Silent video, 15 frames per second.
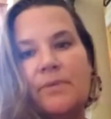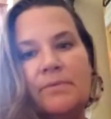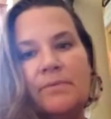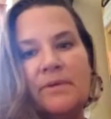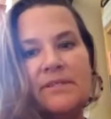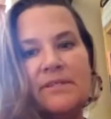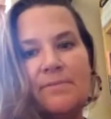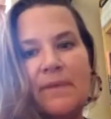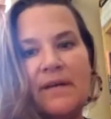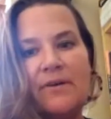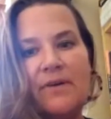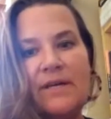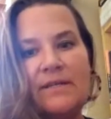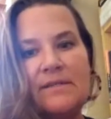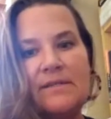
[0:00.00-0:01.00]
People expect
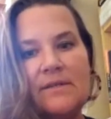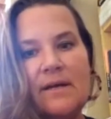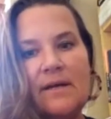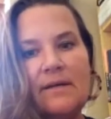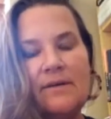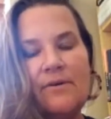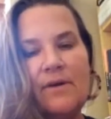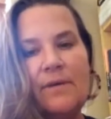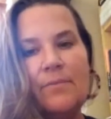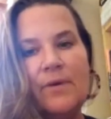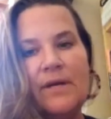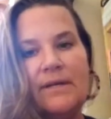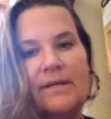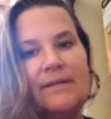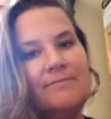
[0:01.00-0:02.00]
great design and great
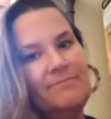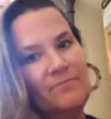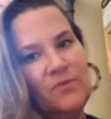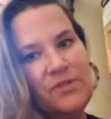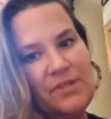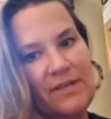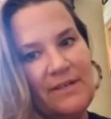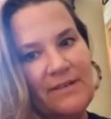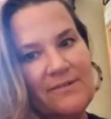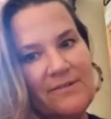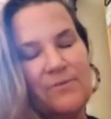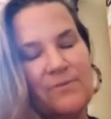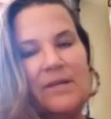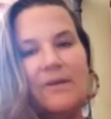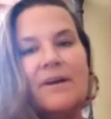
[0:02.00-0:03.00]
branding, which I know
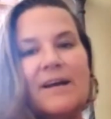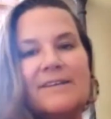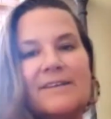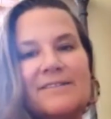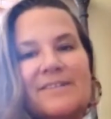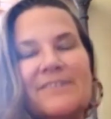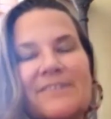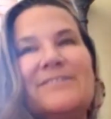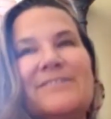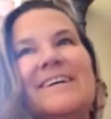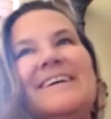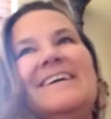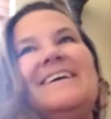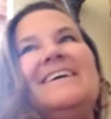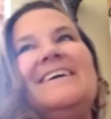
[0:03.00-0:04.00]
is what you guys do
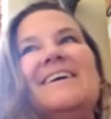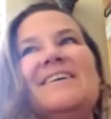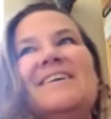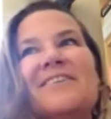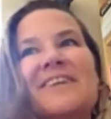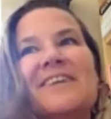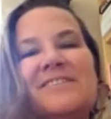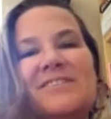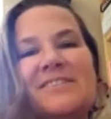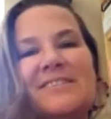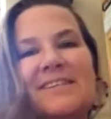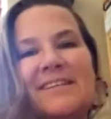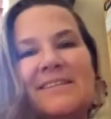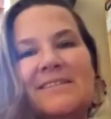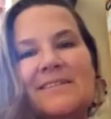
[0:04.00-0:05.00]
at your
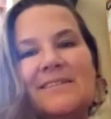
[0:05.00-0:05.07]
agencies.